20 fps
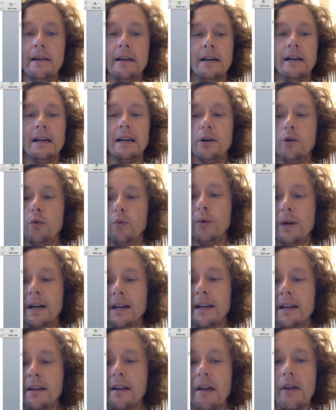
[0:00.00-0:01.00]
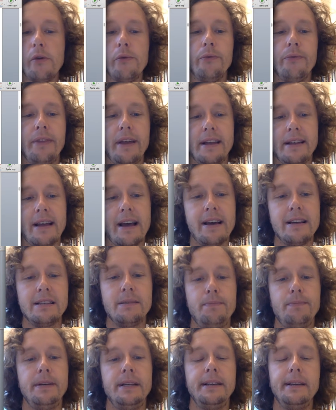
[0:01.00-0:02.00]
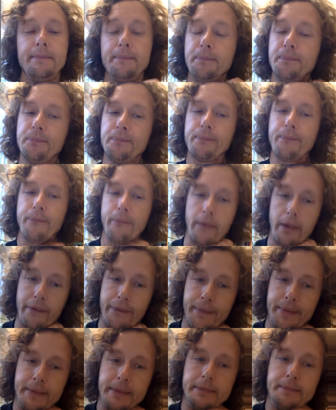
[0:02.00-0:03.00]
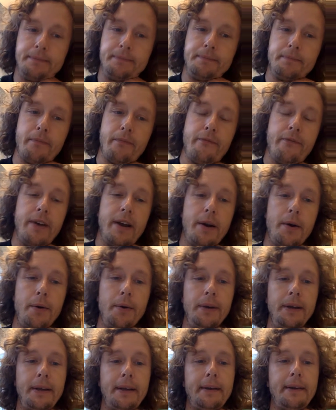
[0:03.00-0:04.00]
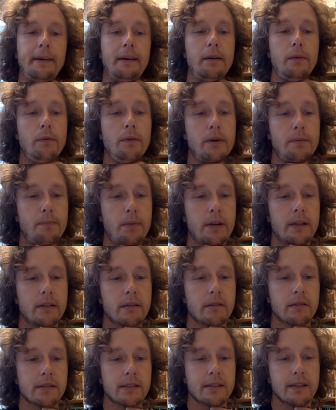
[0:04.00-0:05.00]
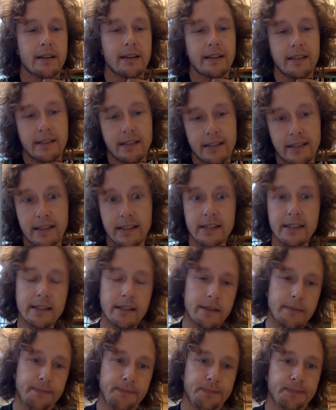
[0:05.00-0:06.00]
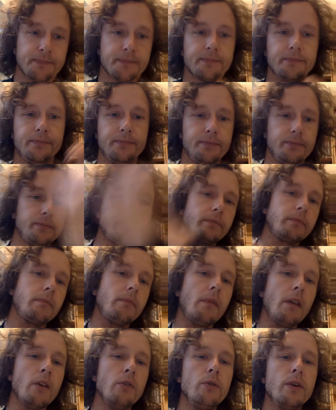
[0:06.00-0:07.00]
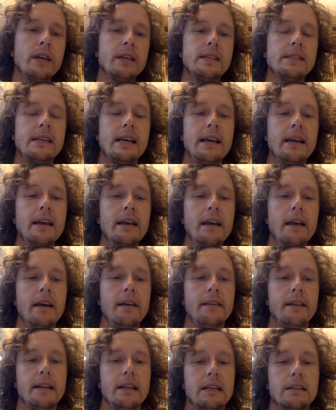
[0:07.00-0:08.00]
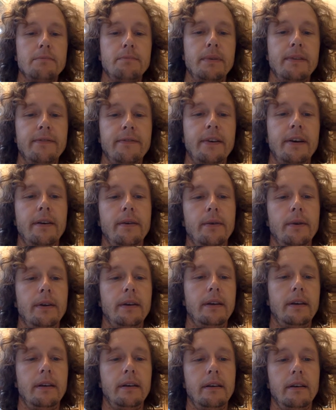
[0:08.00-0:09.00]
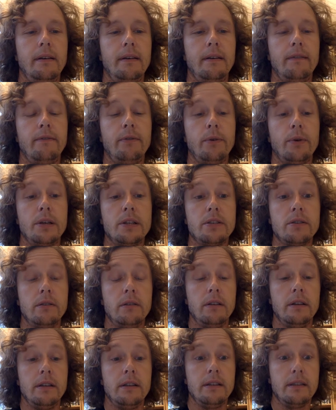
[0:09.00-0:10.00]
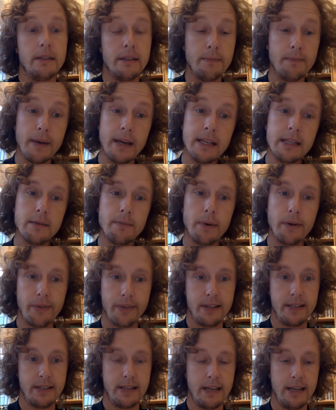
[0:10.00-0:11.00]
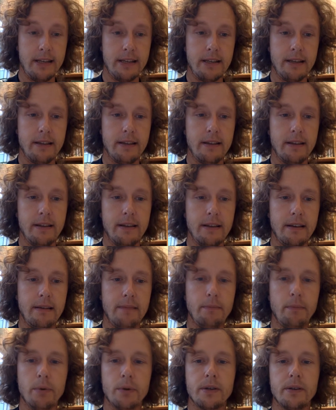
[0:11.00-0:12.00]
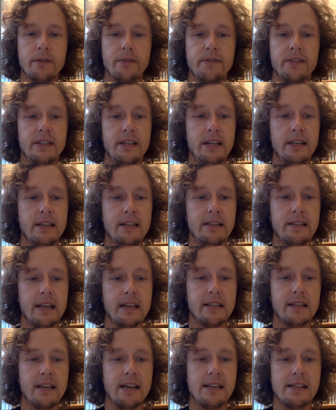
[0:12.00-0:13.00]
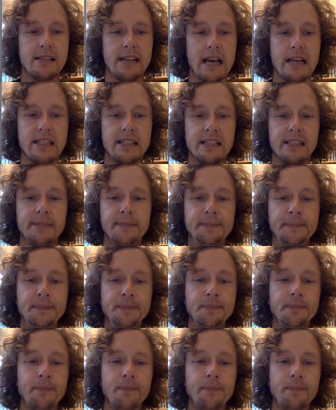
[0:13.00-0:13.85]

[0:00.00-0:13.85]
One that has been very, a political scientist, you can say, that has been very influential in debates about the state and the importance of the state is Saskia Sassen.